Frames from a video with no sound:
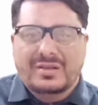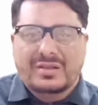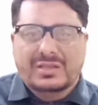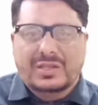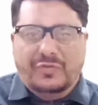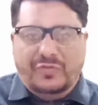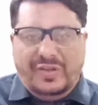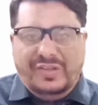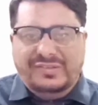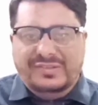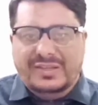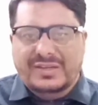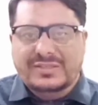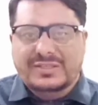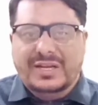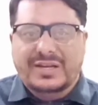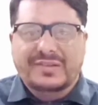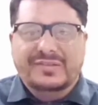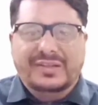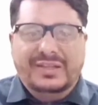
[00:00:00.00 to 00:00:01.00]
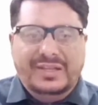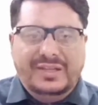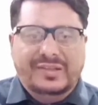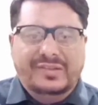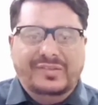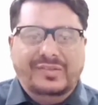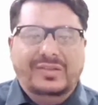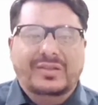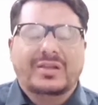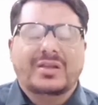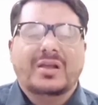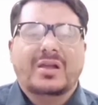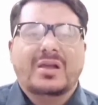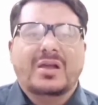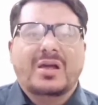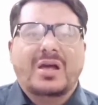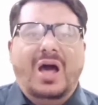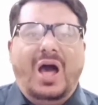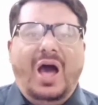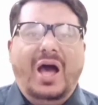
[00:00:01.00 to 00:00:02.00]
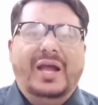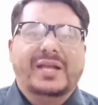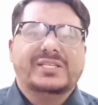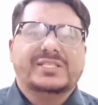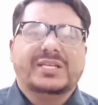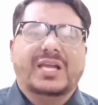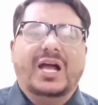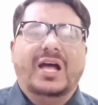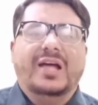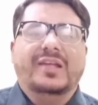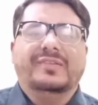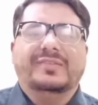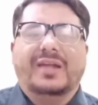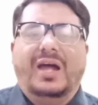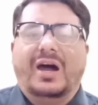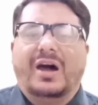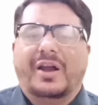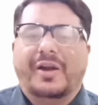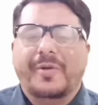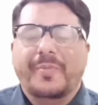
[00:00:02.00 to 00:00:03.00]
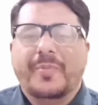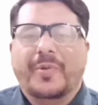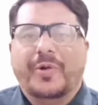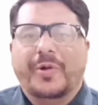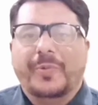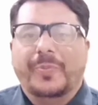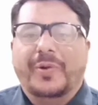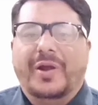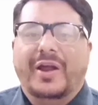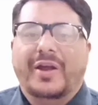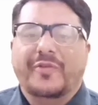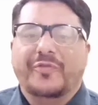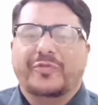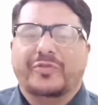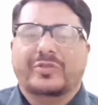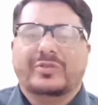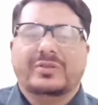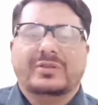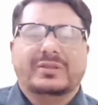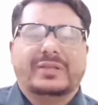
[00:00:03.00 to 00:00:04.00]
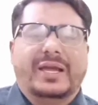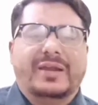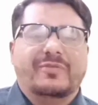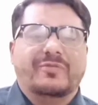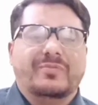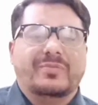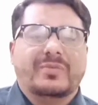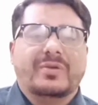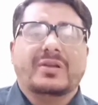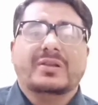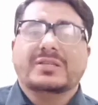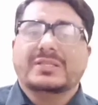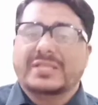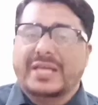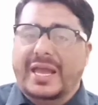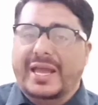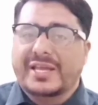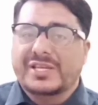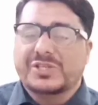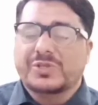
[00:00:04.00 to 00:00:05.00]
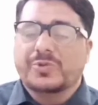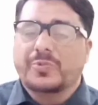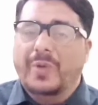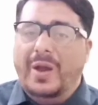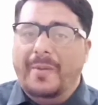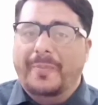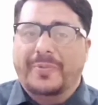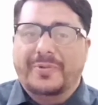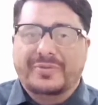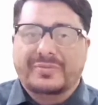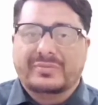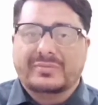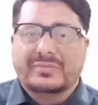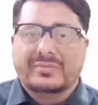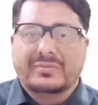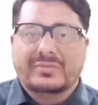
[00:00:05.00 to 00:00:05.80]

The first sentence is, ideas are more powerful than dash weapon.